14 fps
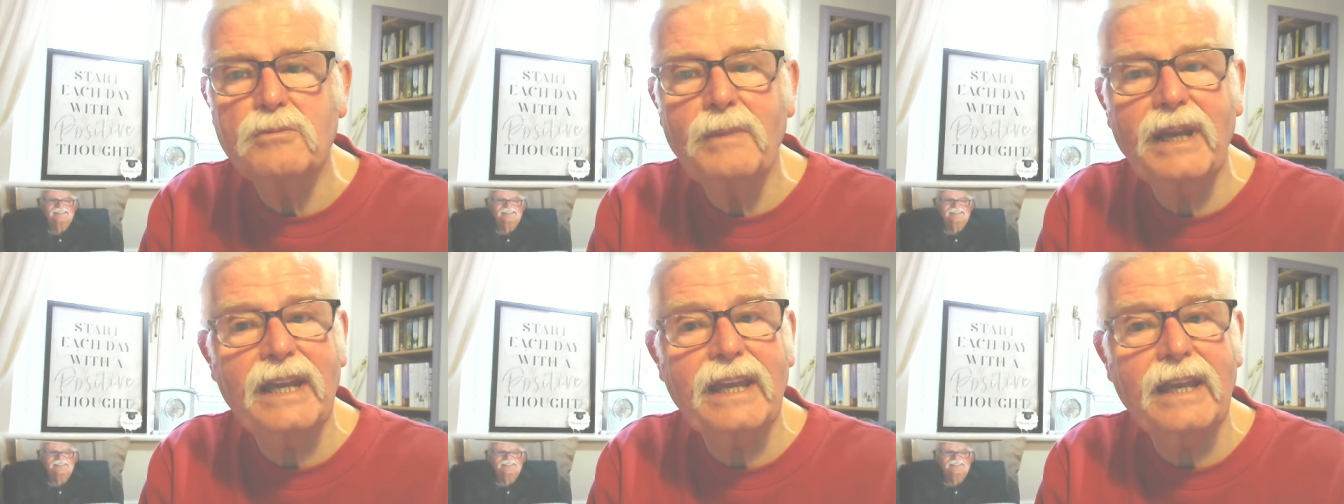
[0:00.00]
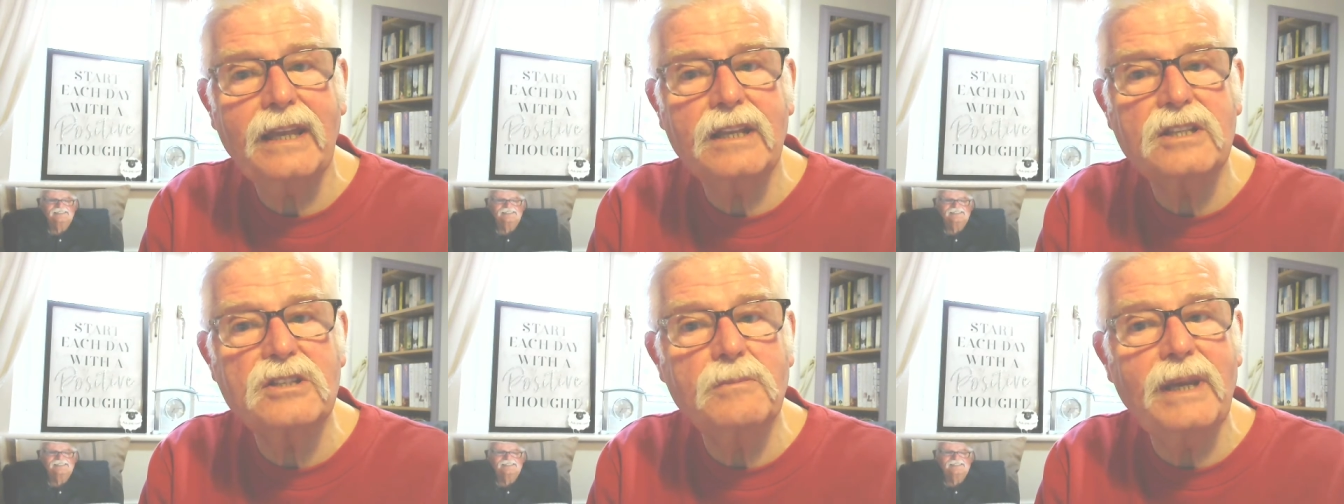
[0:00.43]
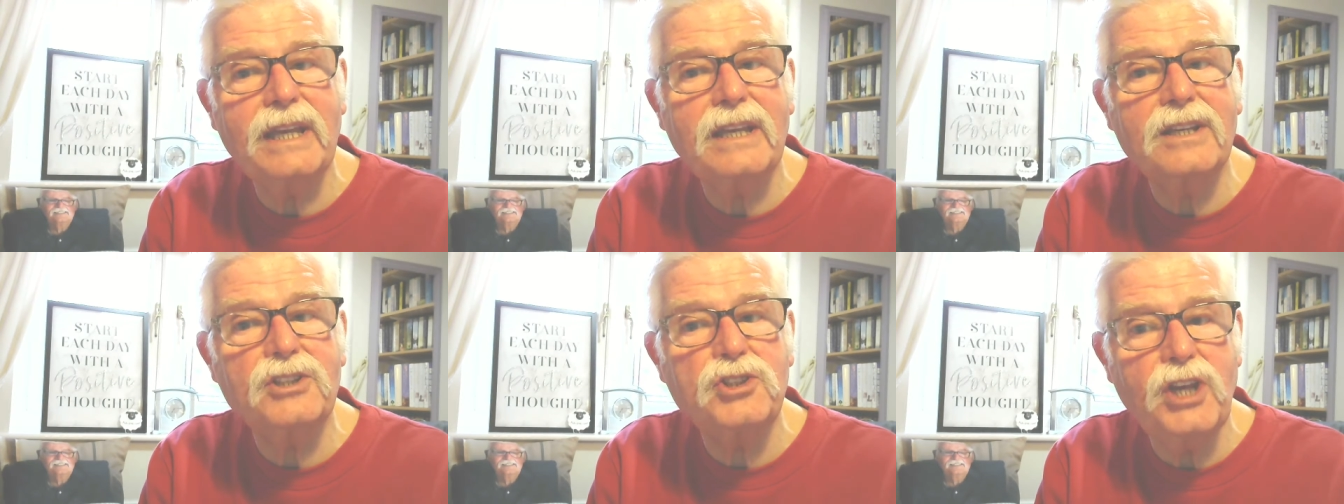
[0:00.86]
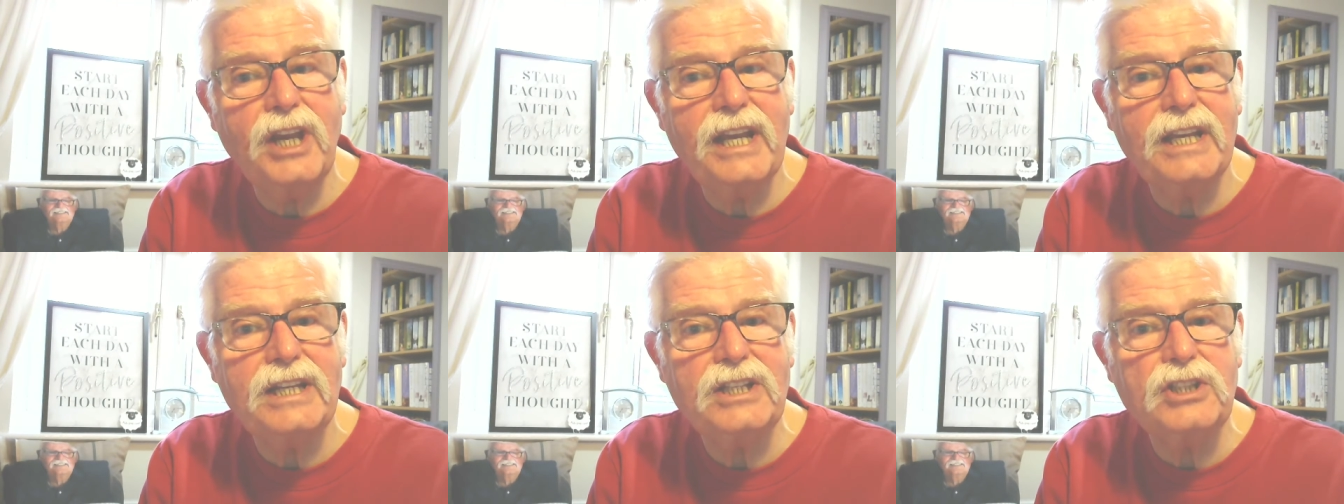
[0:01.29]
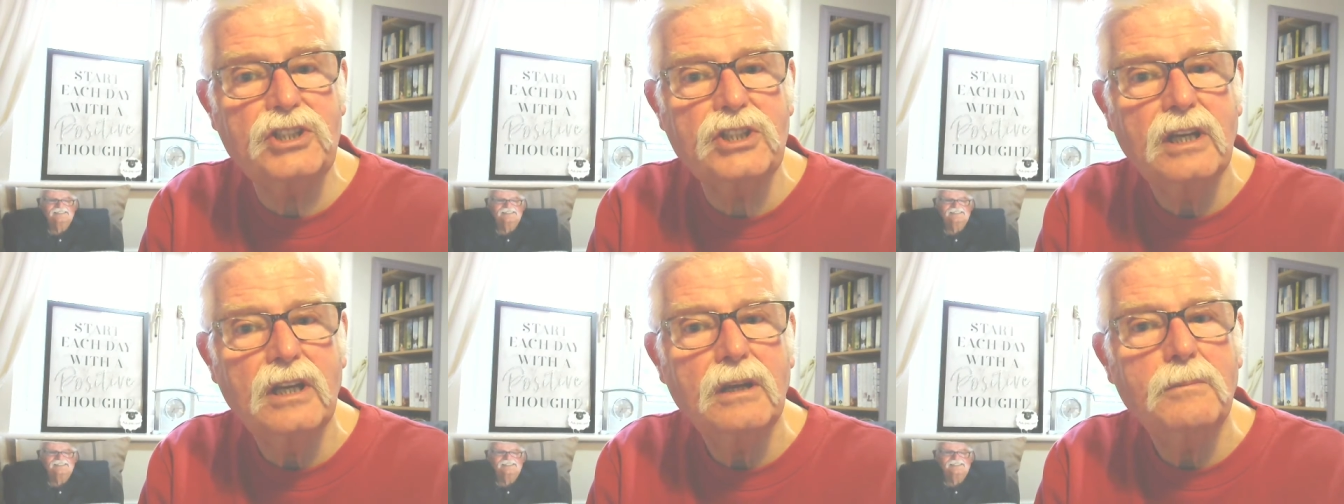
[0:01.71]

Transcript: make to make a change